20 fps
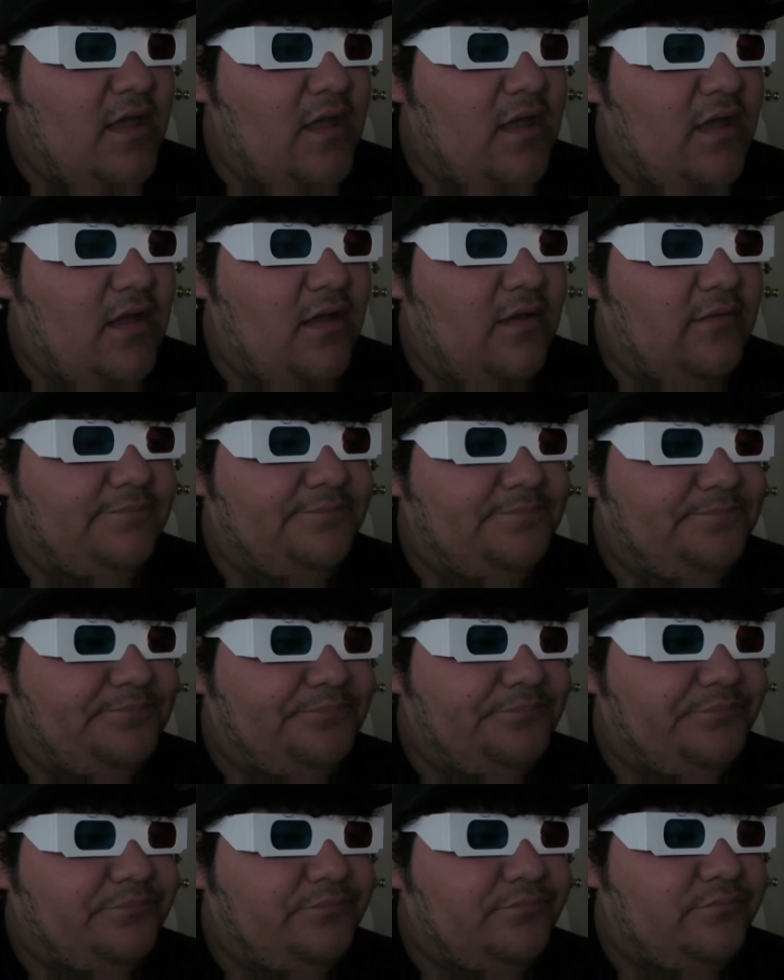Um,
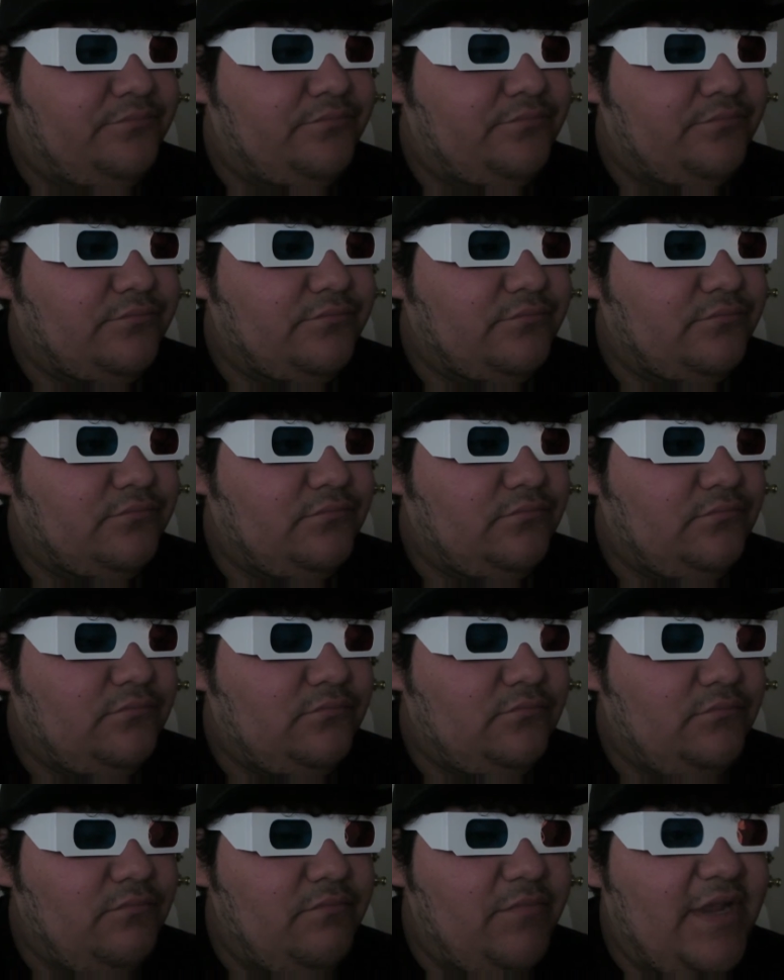
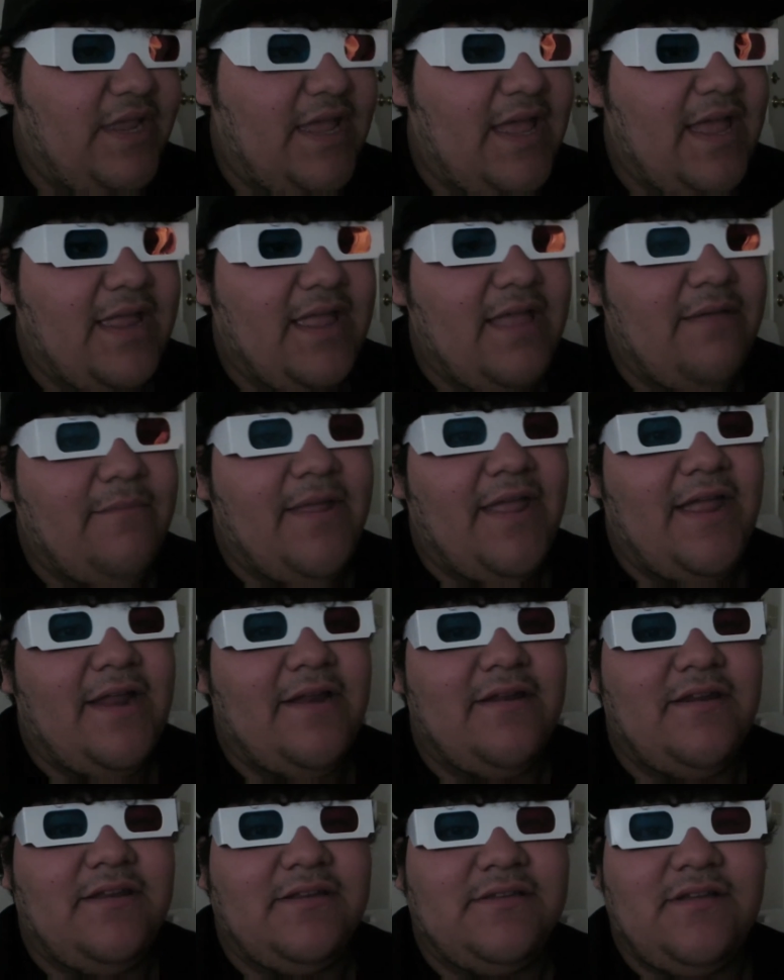but yeah, I got my
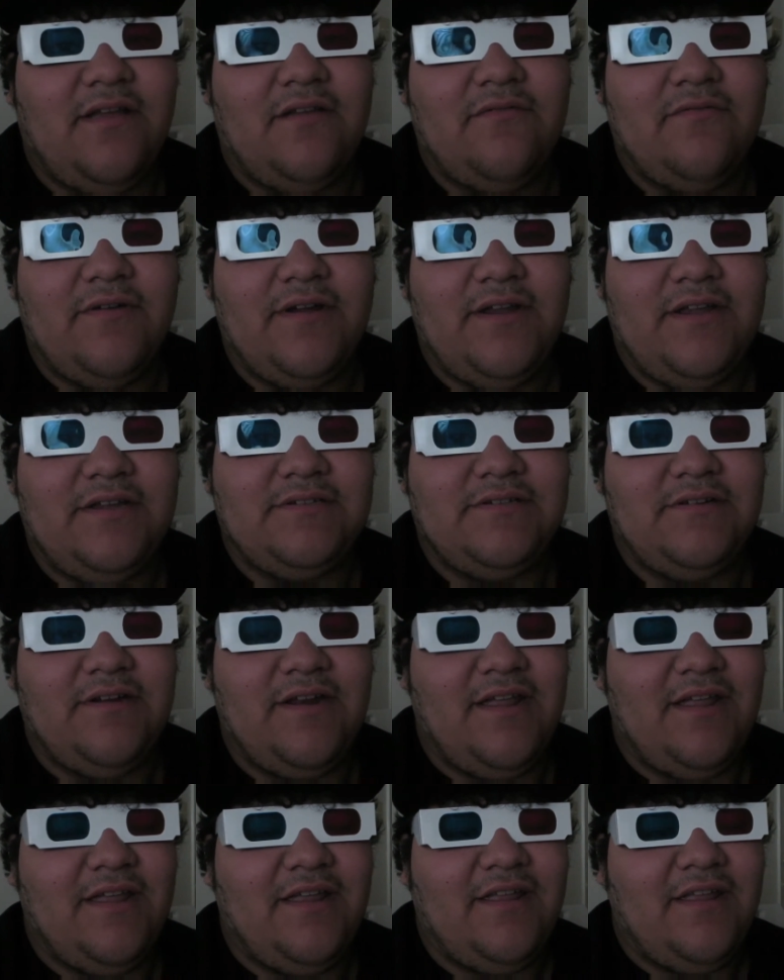editing software
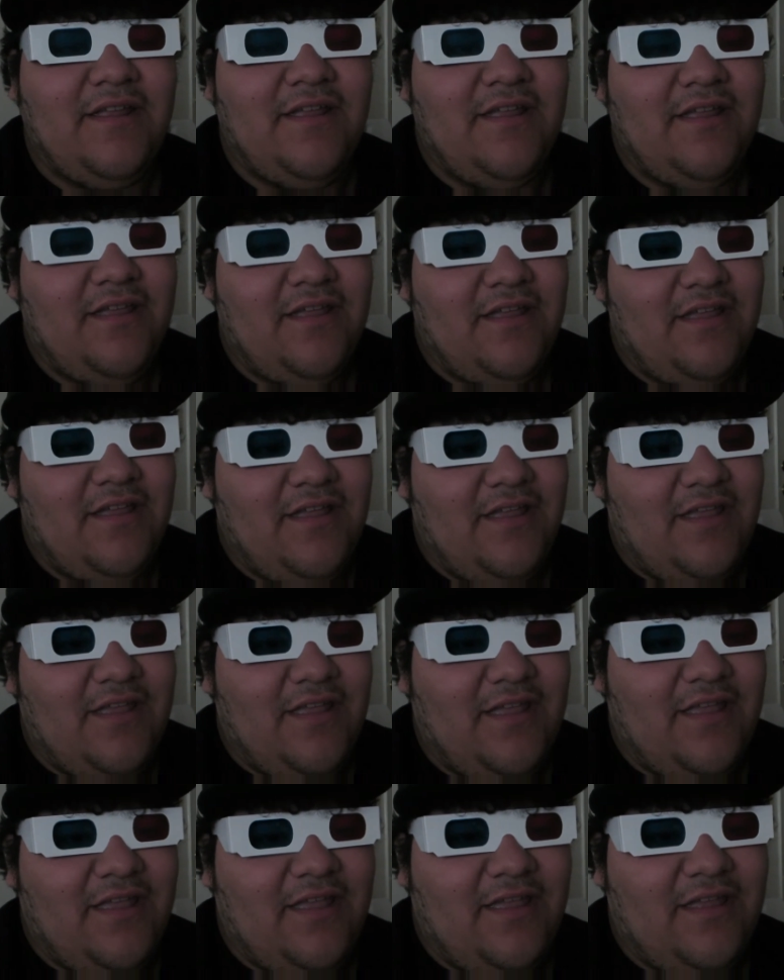yesterday,
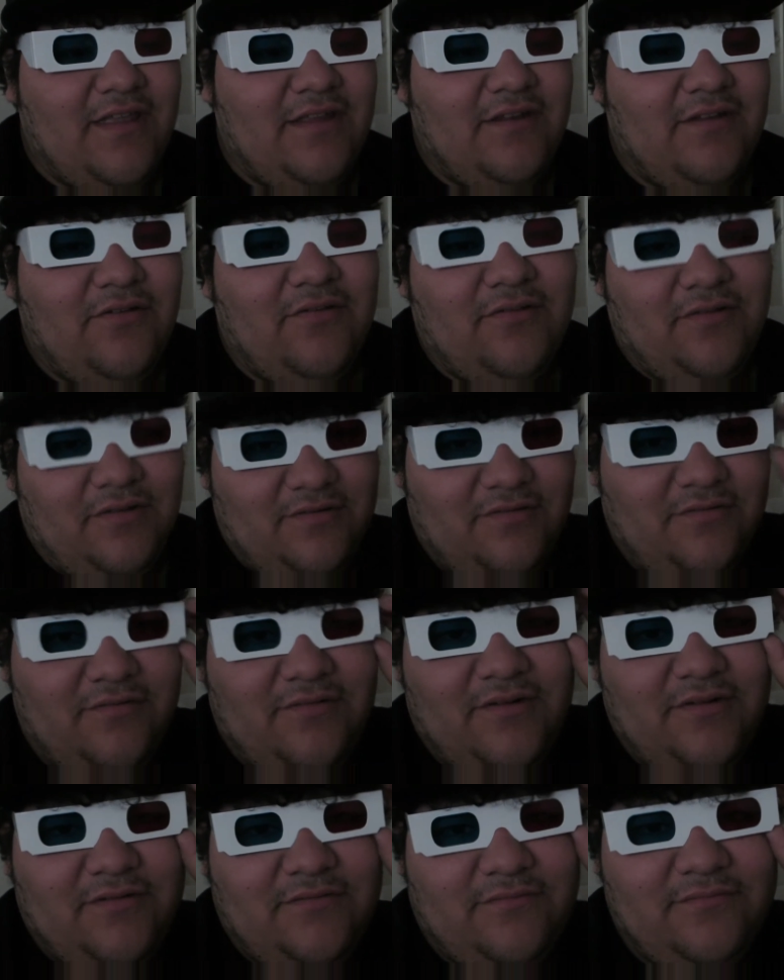and hold on, hold
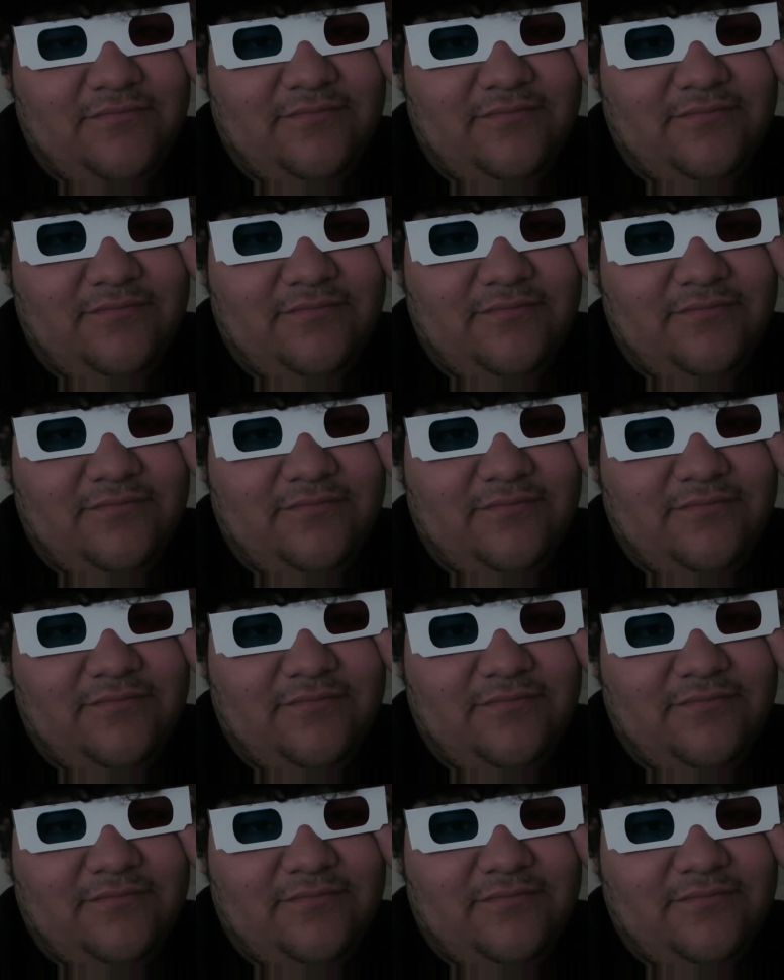on.